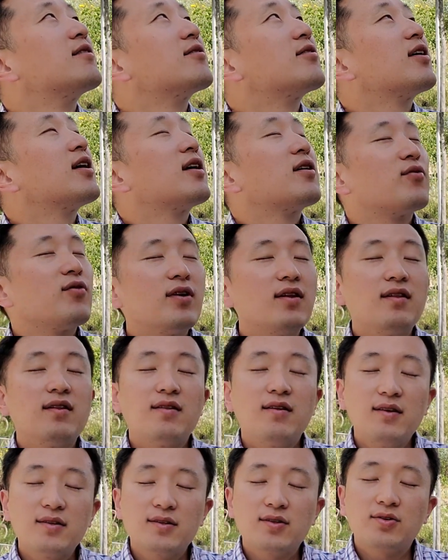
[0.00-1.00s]
With
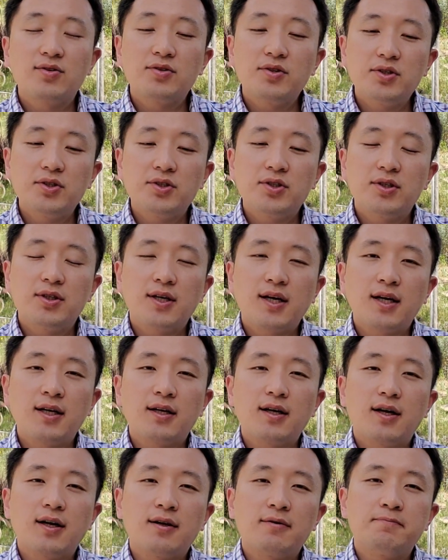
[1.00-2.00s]
this condition, and
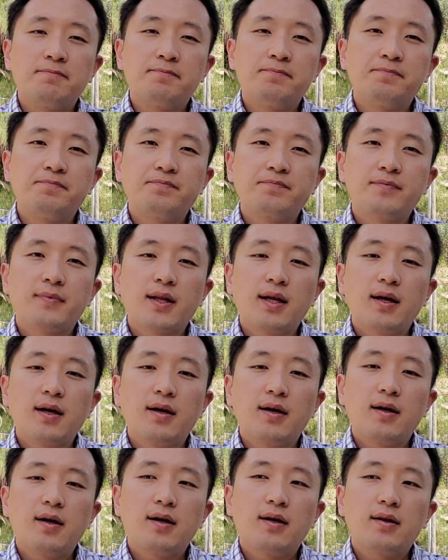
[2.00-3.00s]
I
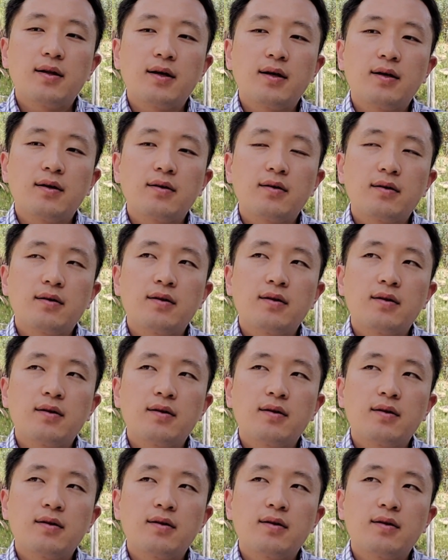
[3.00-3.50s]
think